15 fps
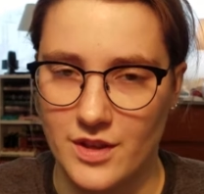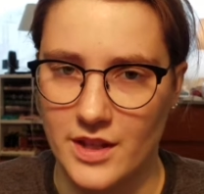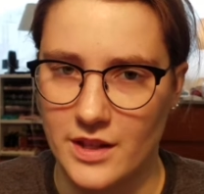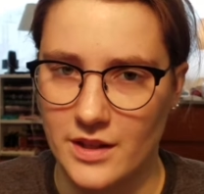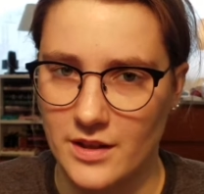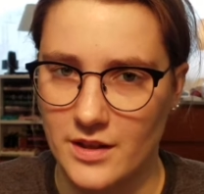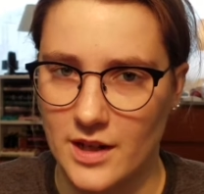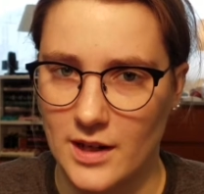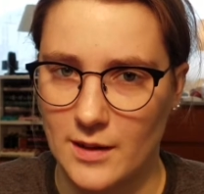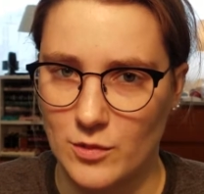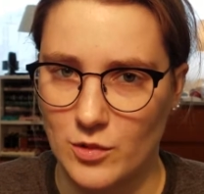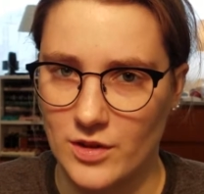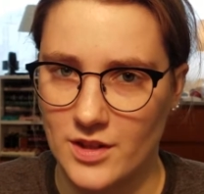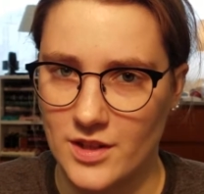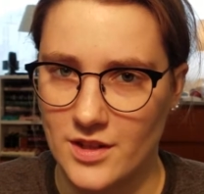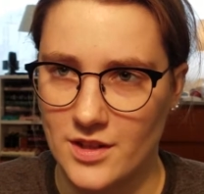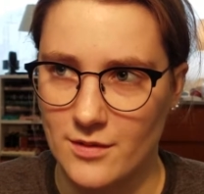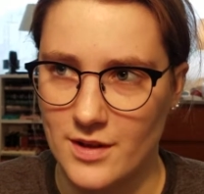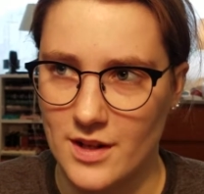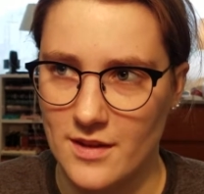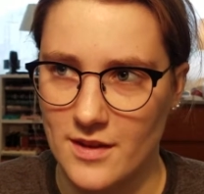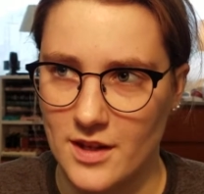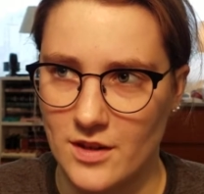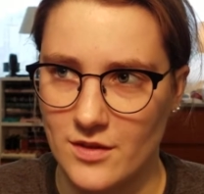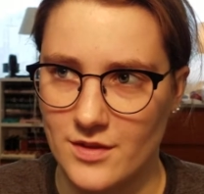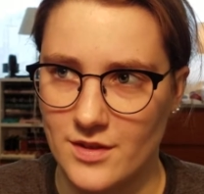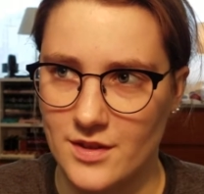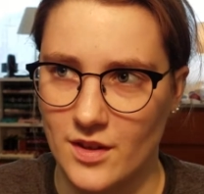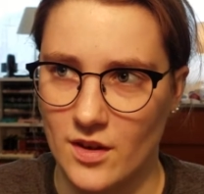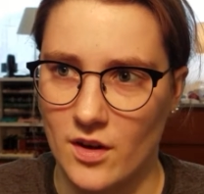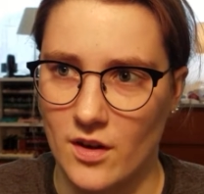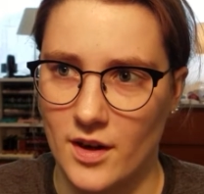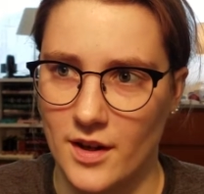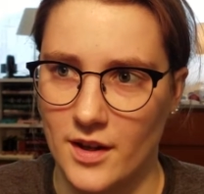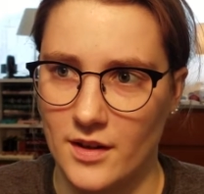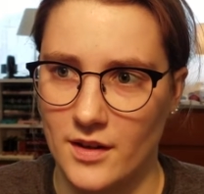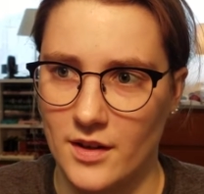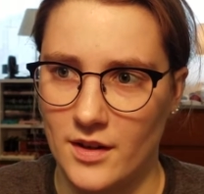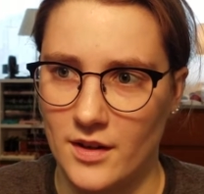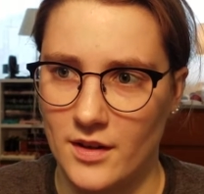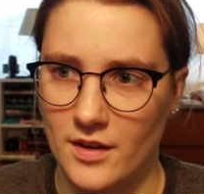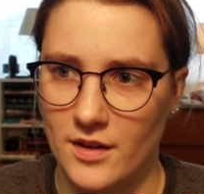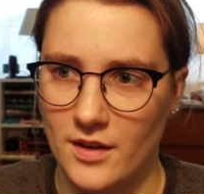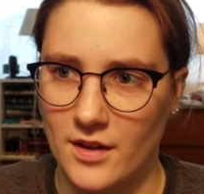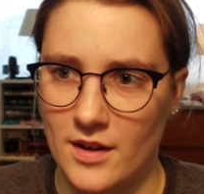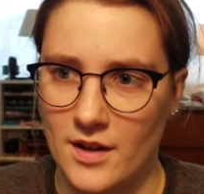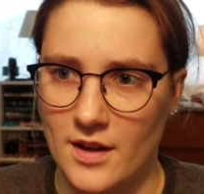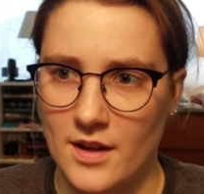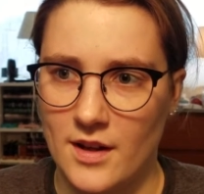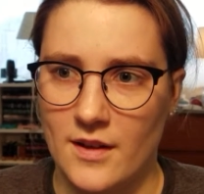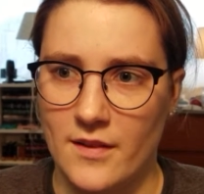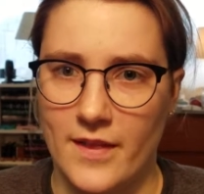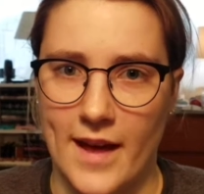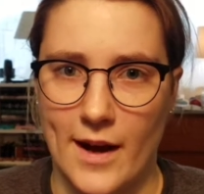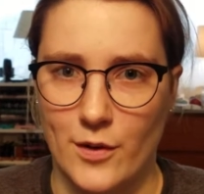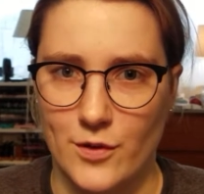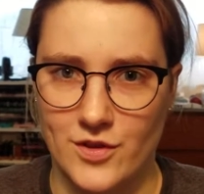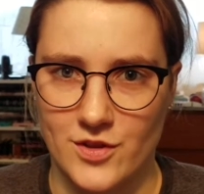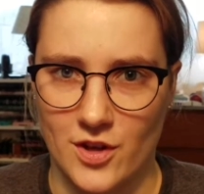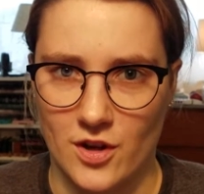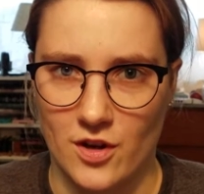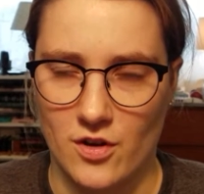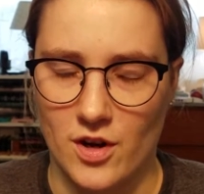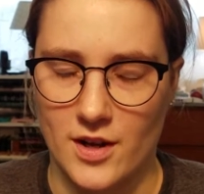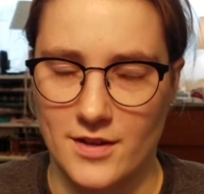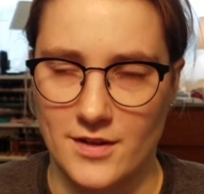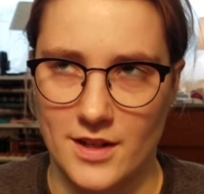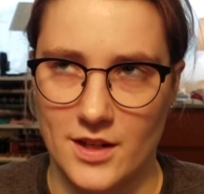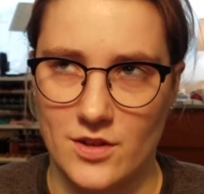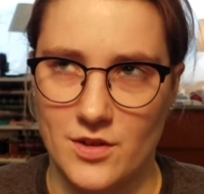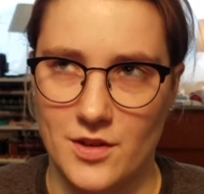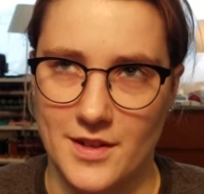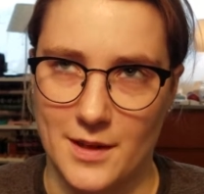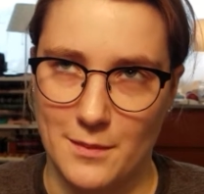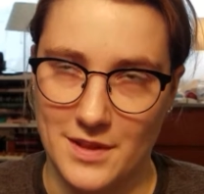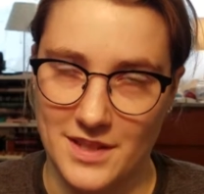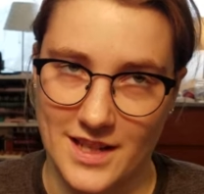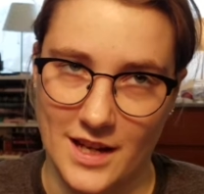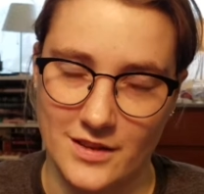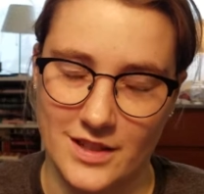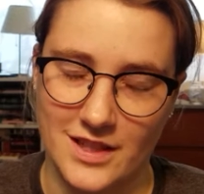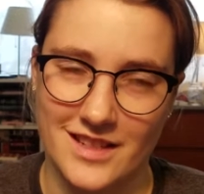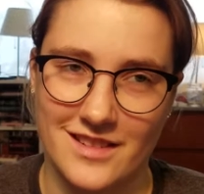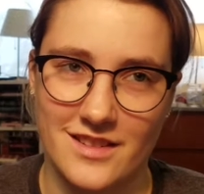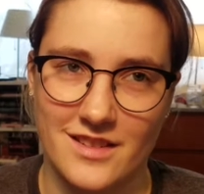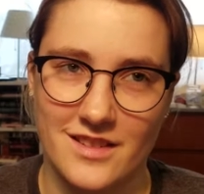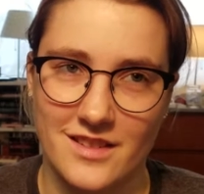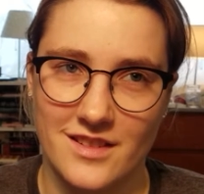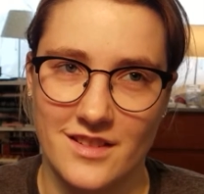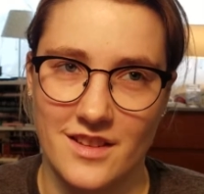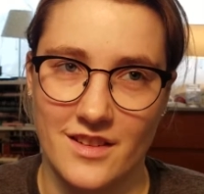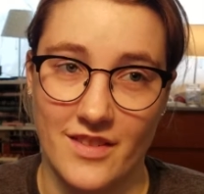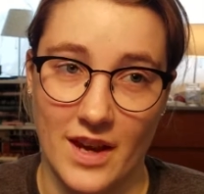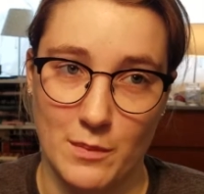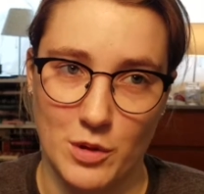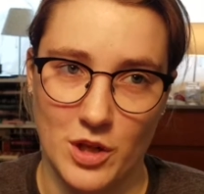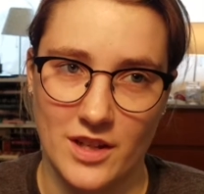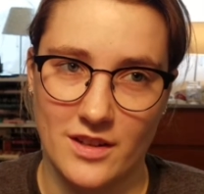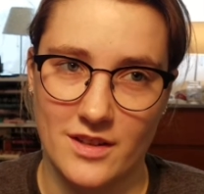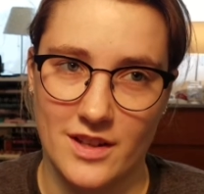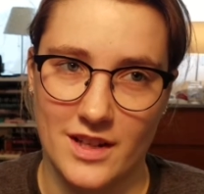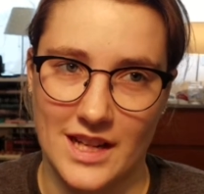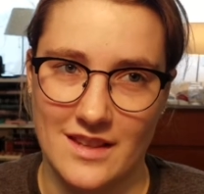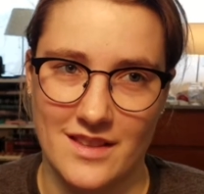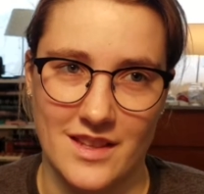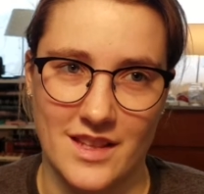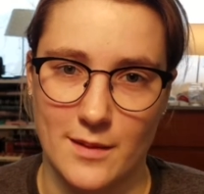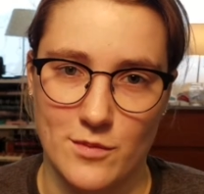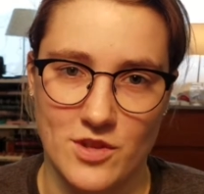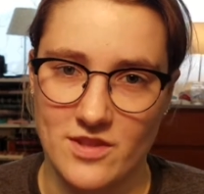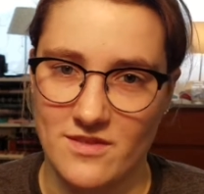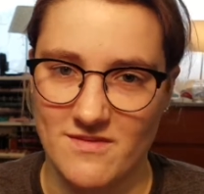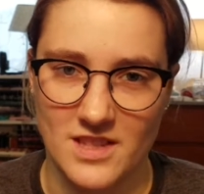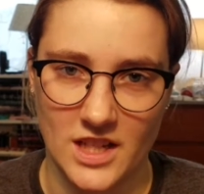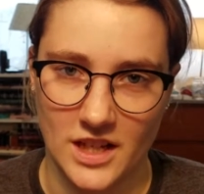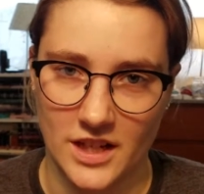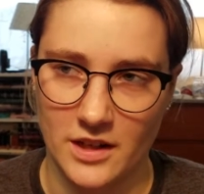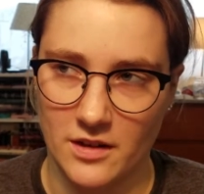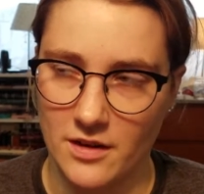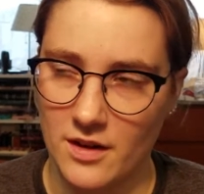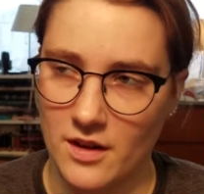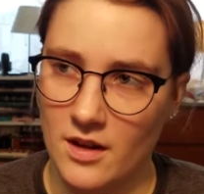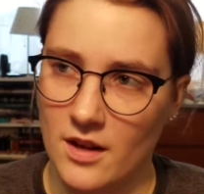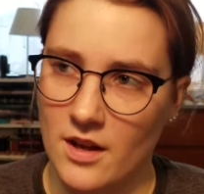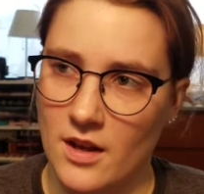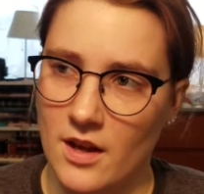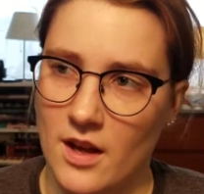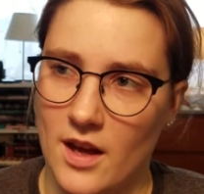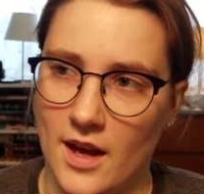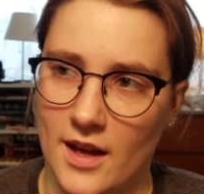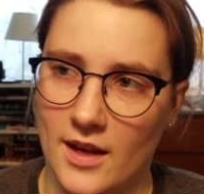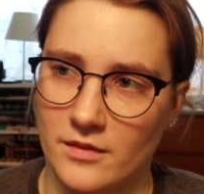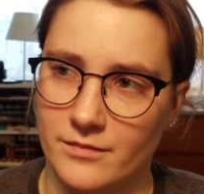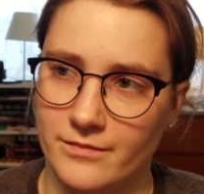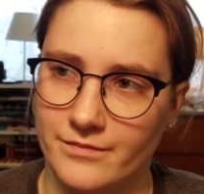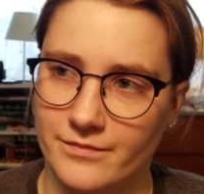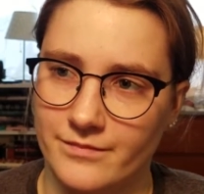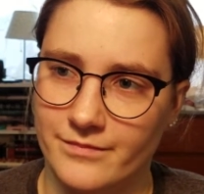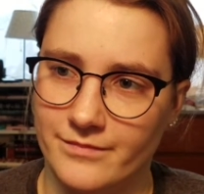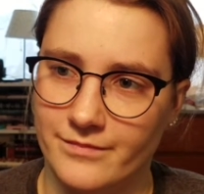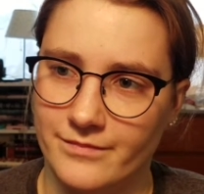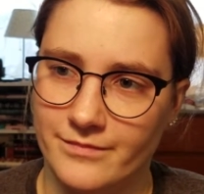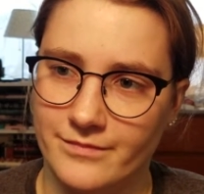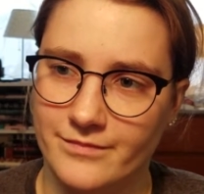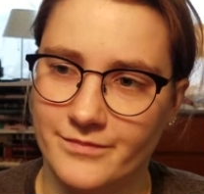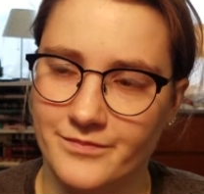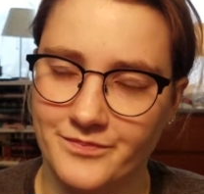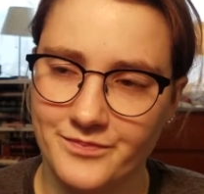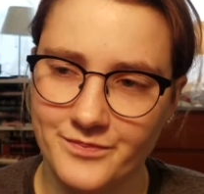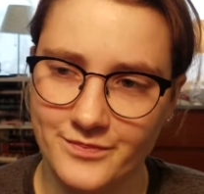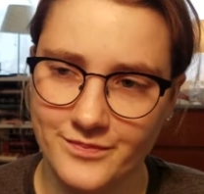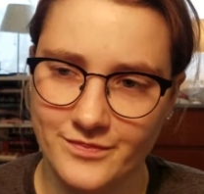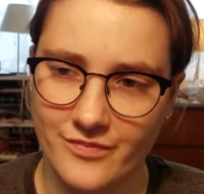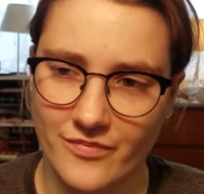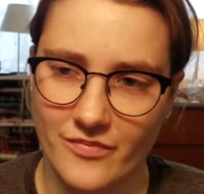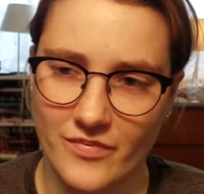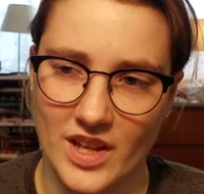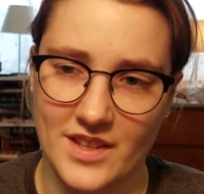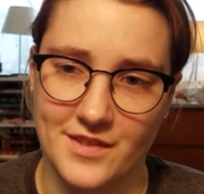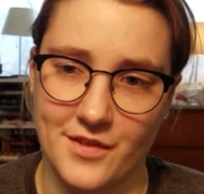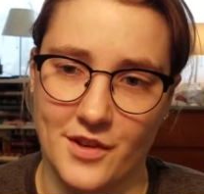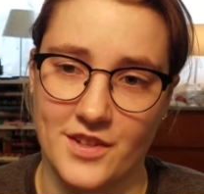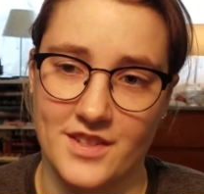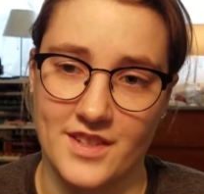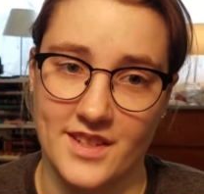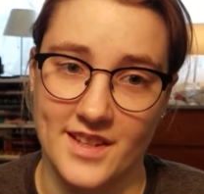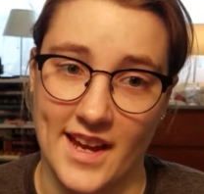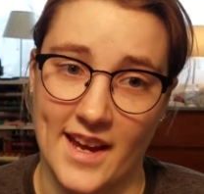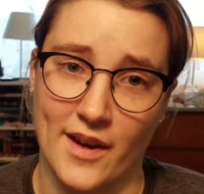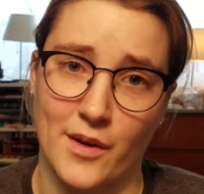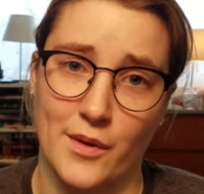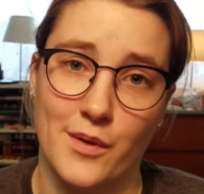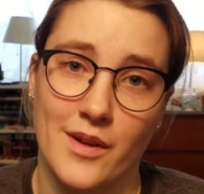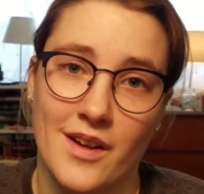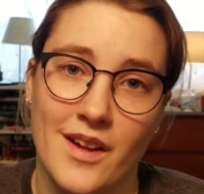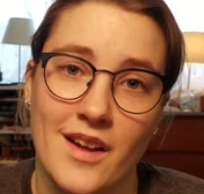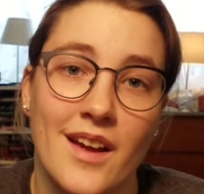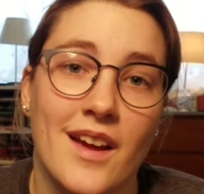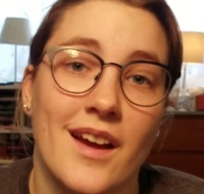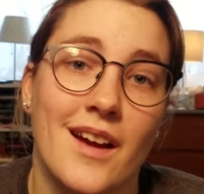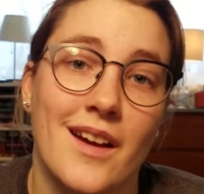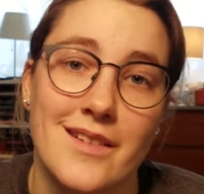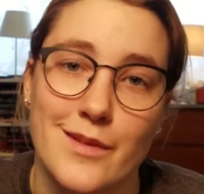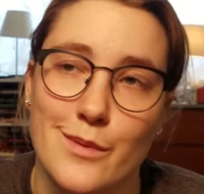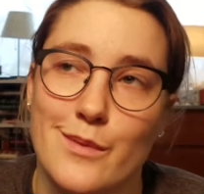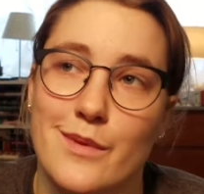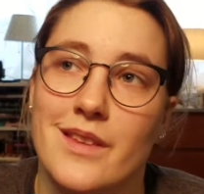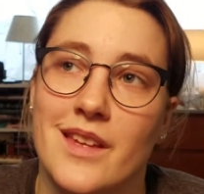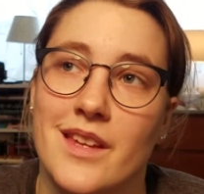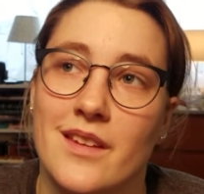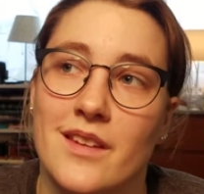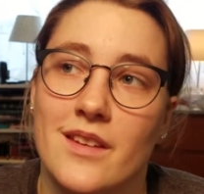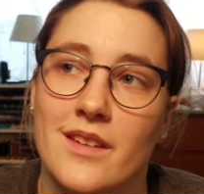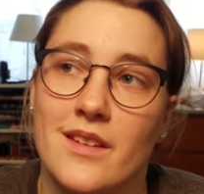think I'm going to do anything else on the house start cross stitch because I miscounted the fabric and I think I'm just done. As far as the cow, I don't think